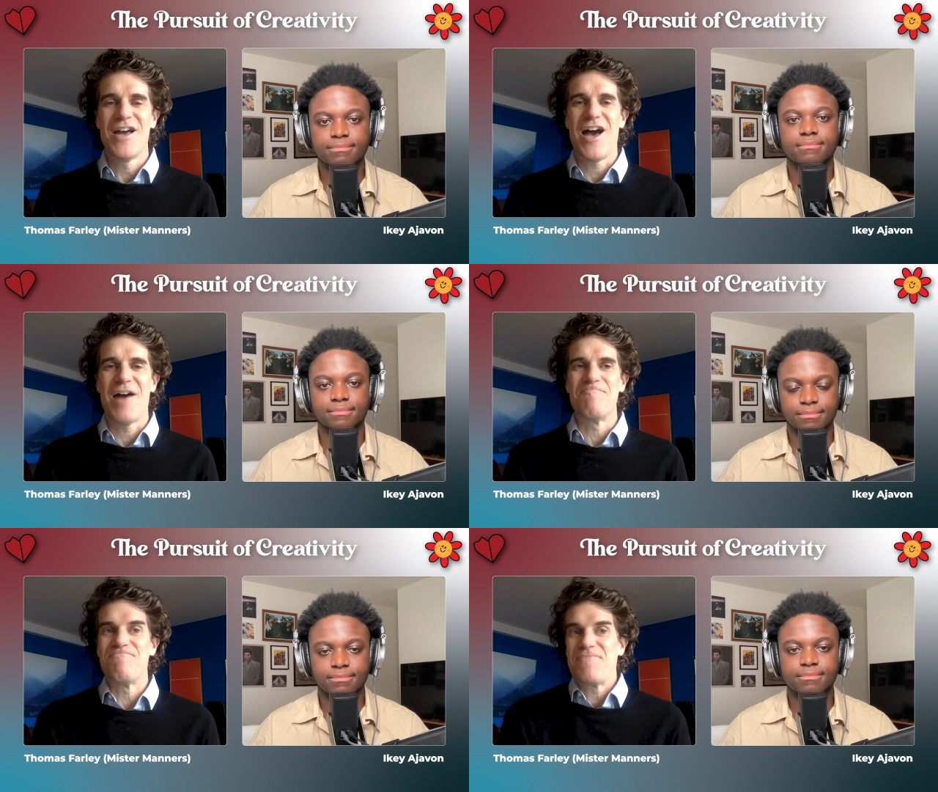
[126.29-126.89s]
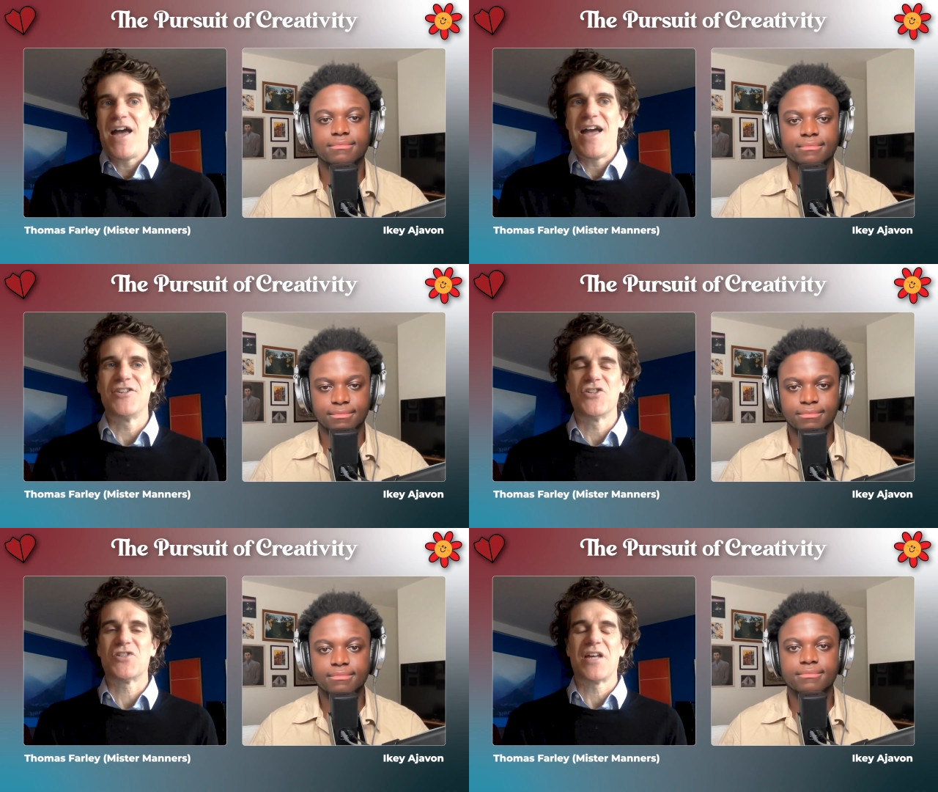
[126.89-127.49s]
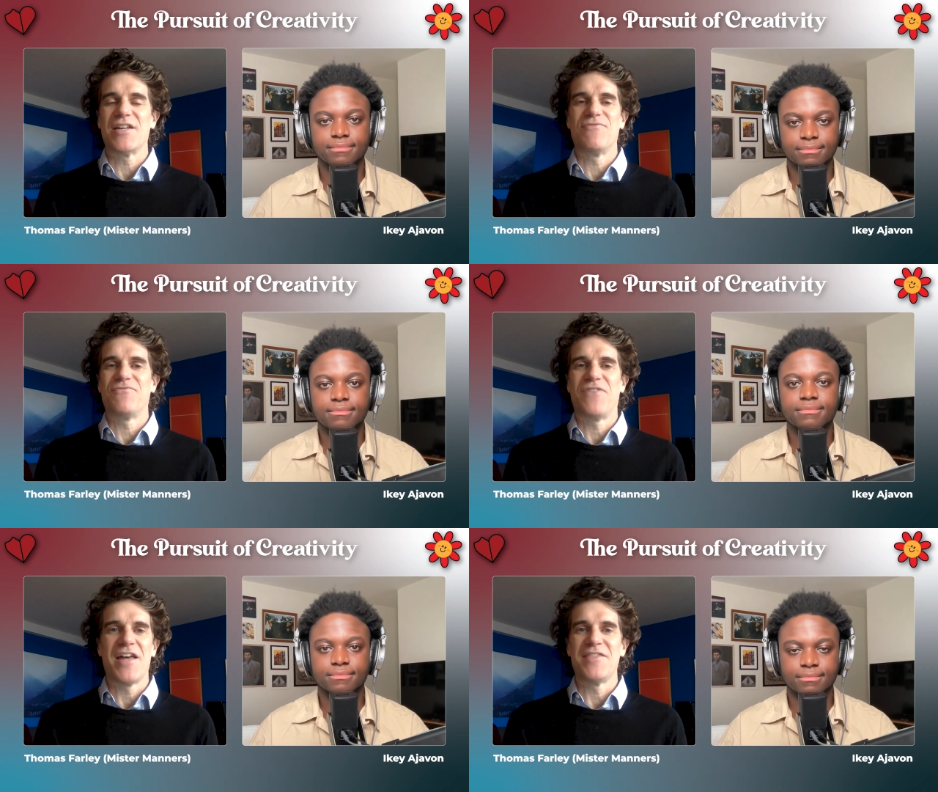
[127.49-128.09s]
Speaker 1: Um, I, I, just I
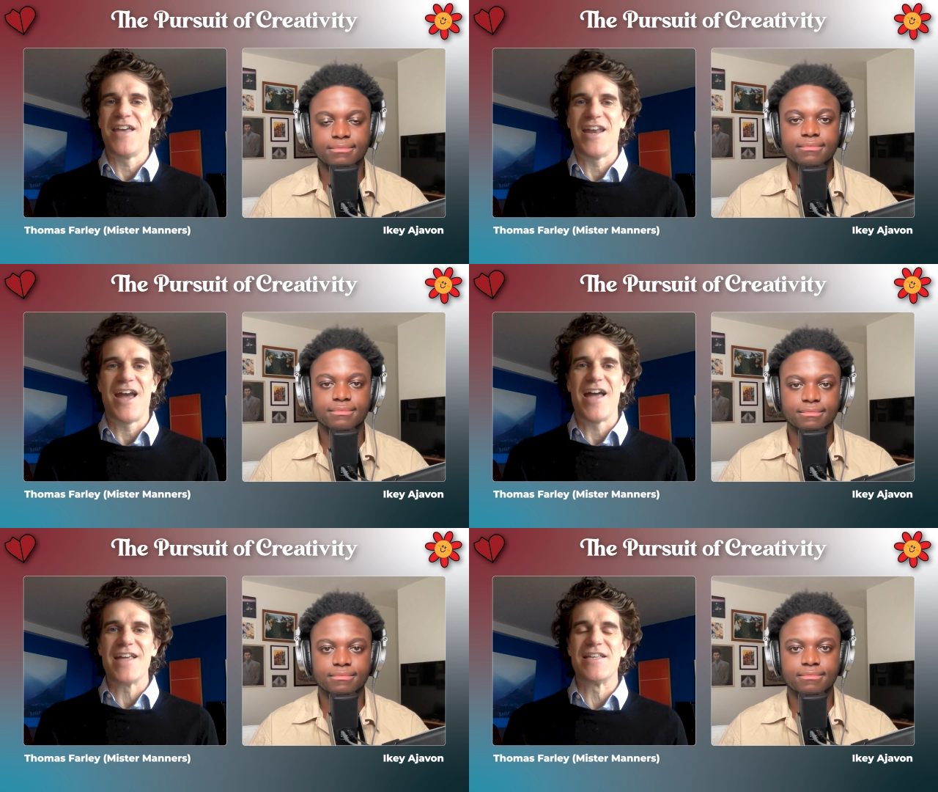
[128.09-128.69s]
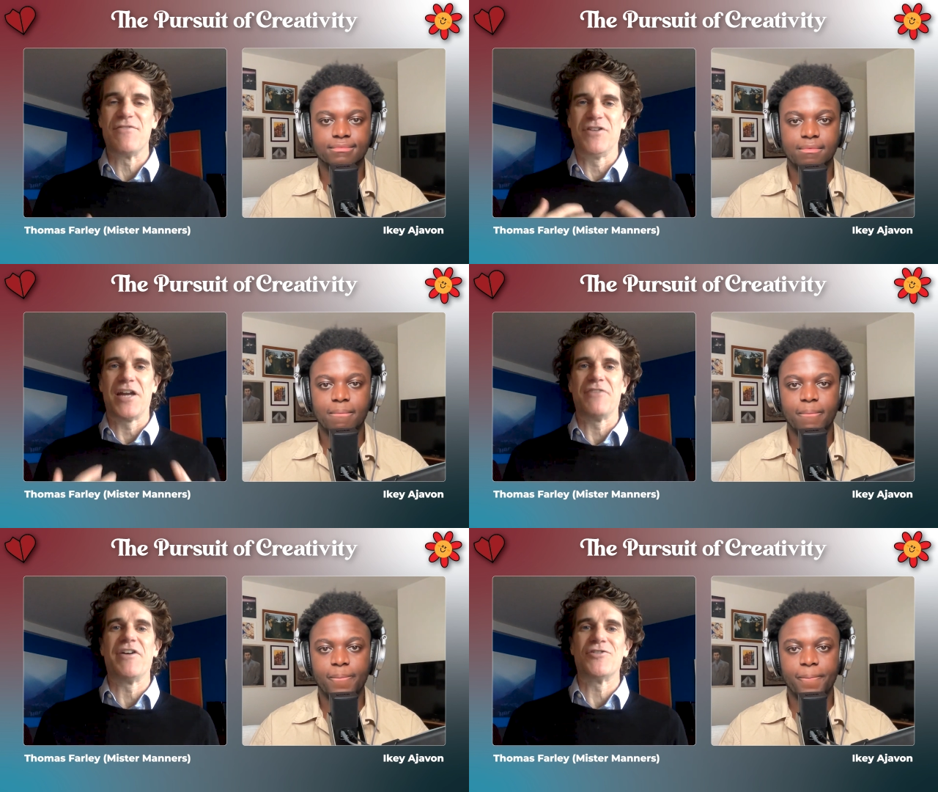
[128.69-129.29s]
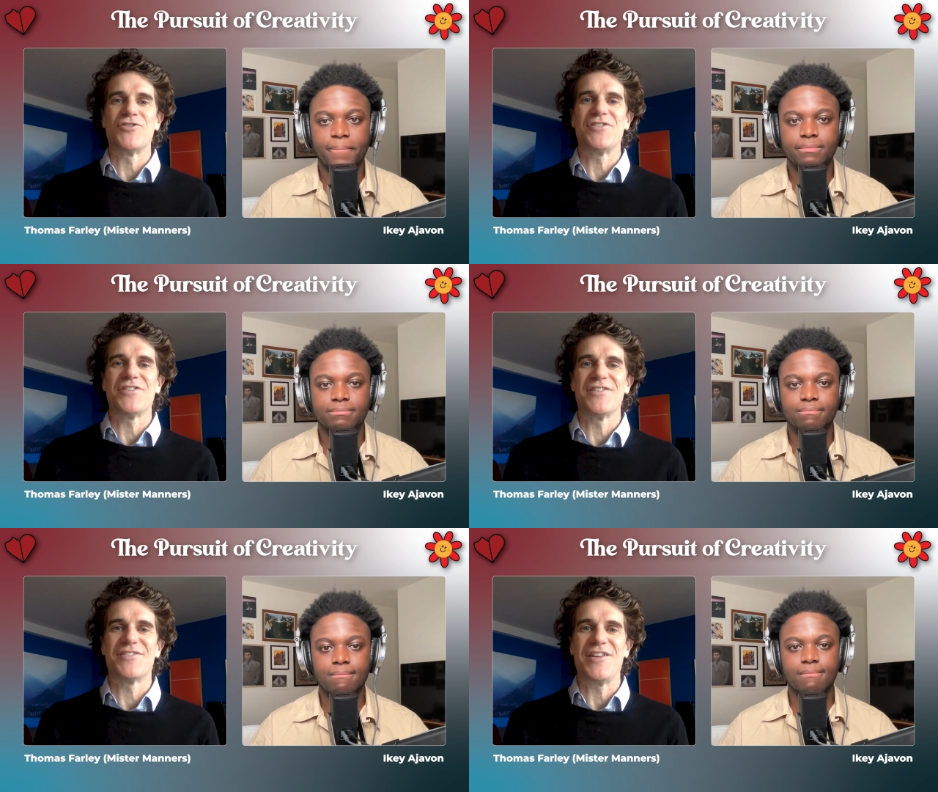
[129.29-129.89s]
find that I give a lot of energy
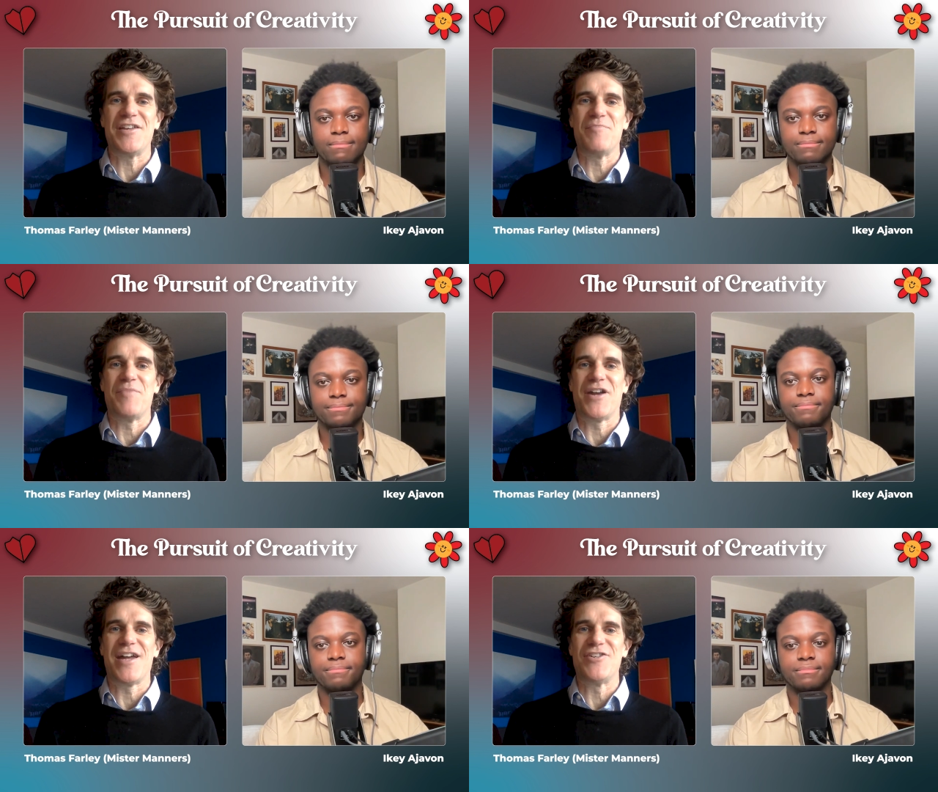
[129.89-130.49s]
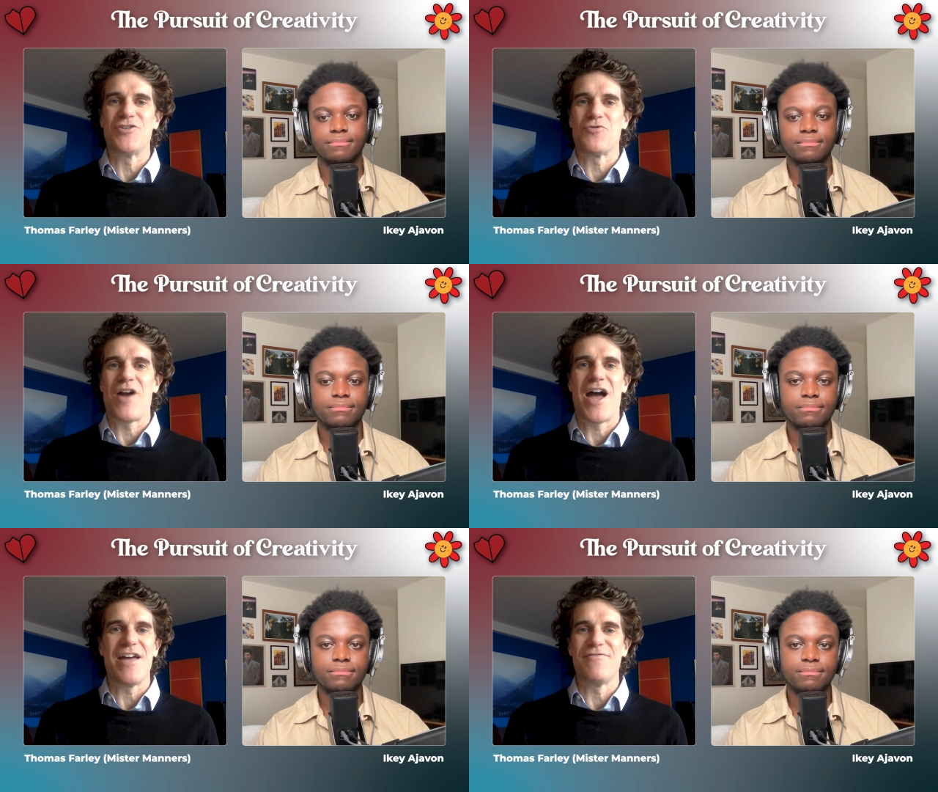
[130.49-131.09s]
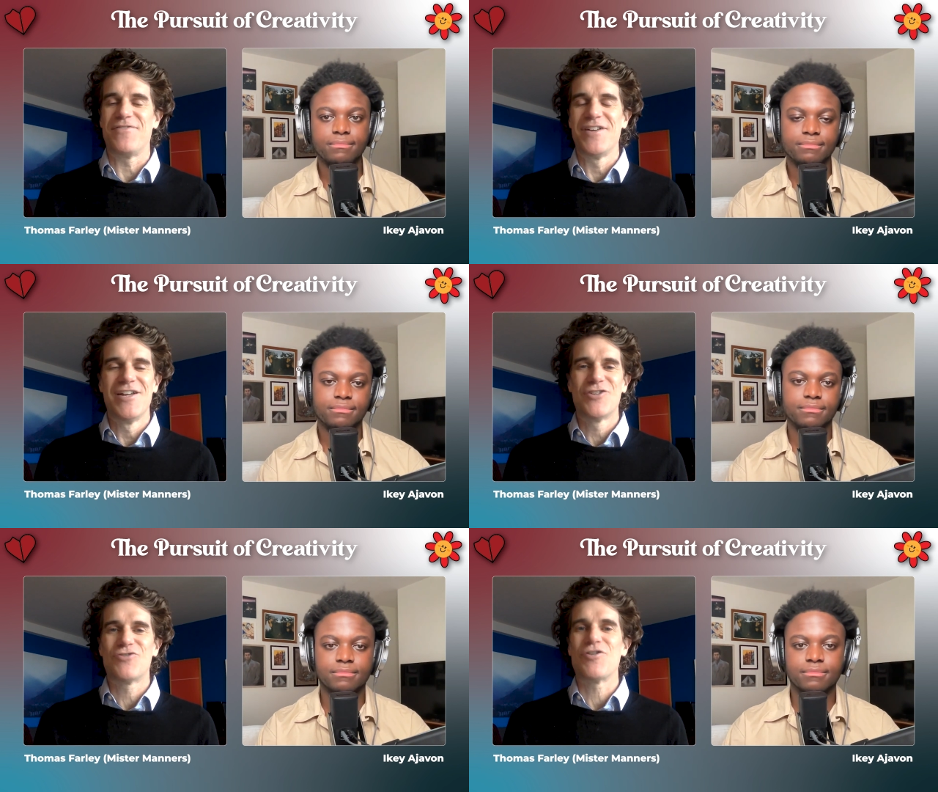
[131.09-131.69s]
to the city, but I derive
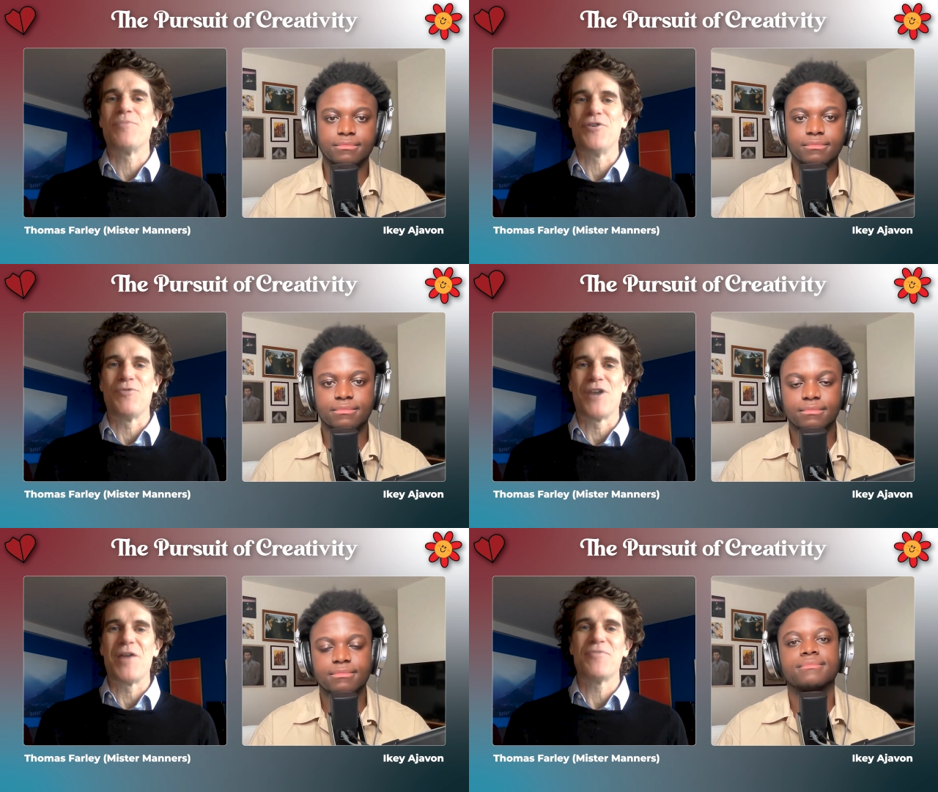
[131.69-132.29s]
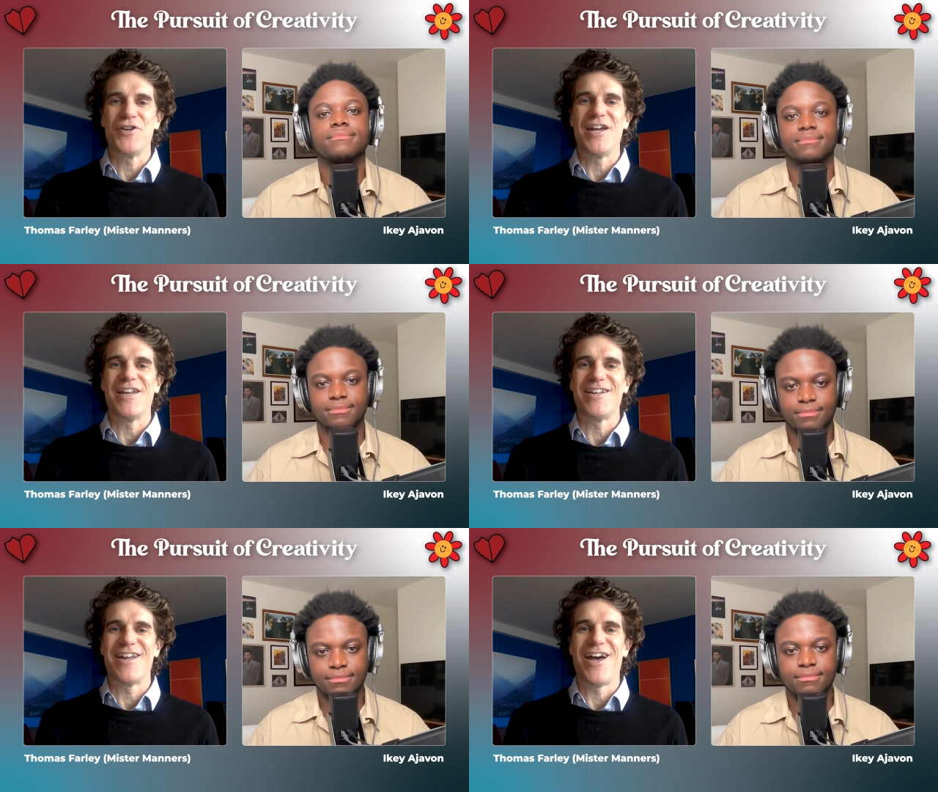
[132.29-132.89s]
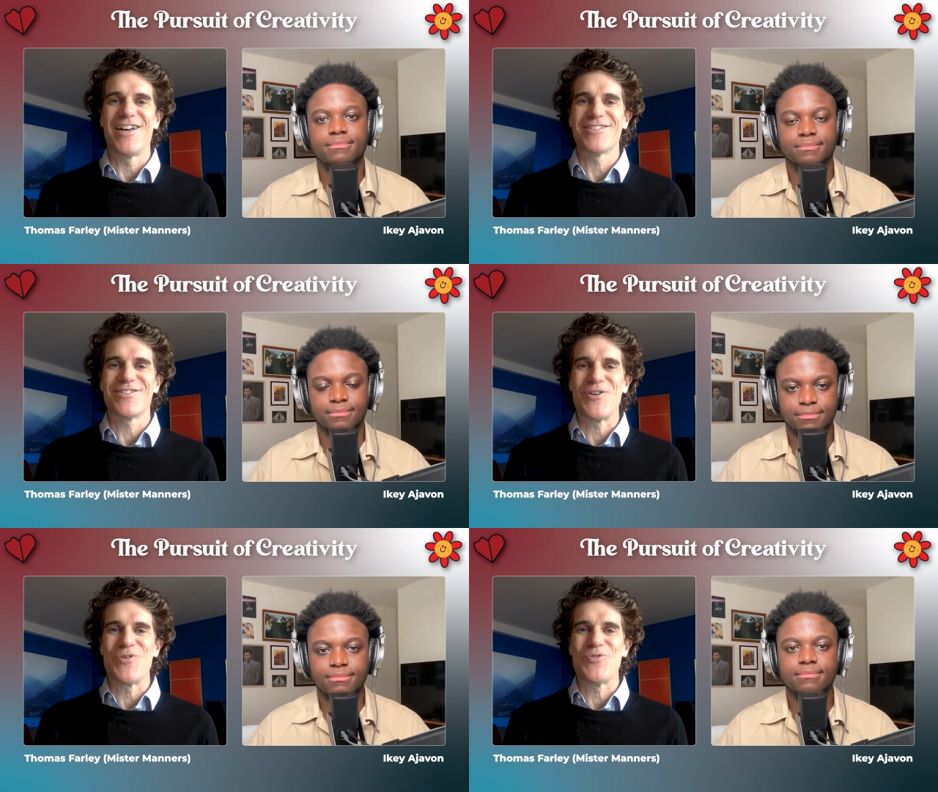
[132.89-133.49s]
triple when I put in. Uh,
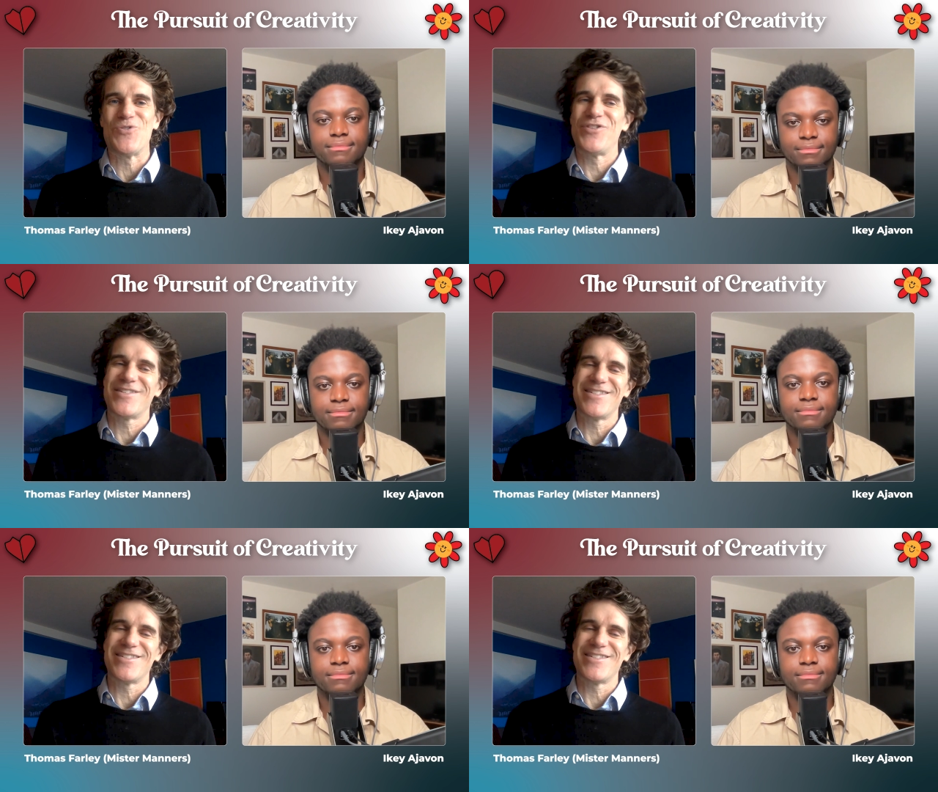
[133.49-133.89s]
so this